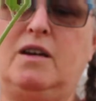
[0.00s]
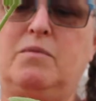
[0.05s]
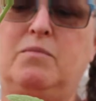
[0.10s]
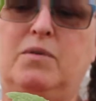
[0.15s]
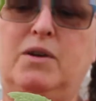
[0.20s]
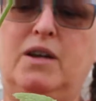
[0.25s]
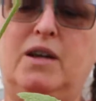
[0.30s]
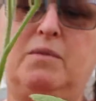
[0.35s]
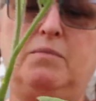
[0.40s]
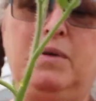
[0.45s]

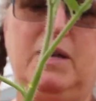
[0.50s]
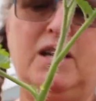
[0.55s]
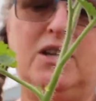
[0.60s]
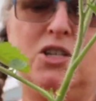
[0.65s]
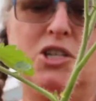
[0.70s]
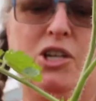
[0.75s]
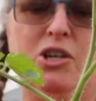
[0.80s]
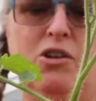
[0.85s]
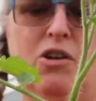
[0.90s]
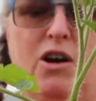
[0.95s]
but I'm
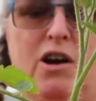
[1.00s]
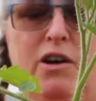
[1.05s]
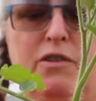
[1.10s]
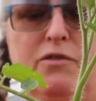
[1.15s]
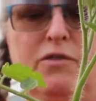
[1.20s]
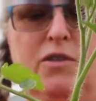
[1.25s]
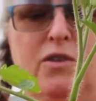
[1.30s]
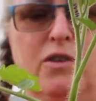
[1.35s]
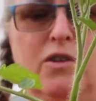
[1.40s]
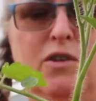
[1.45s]
pinching off
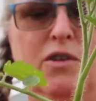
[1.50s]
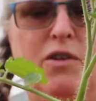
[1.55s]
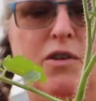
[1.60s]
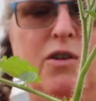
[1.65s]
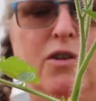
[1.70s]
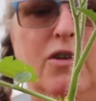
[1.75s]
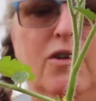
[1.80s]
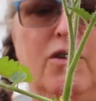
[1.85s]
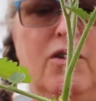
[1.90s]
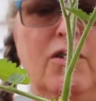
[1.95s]

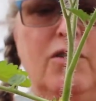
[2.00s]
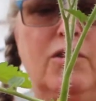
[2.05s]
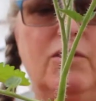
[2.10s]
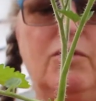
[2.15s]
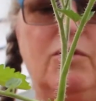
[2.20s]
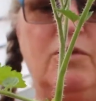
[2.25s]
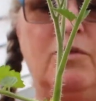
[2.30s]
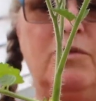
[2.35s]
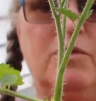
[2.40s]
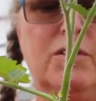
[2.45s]
all the
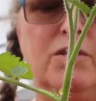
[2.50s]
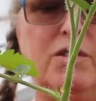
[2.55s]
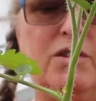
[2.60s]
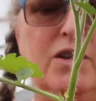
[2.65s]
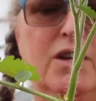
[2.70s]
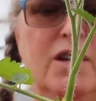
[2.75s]
growth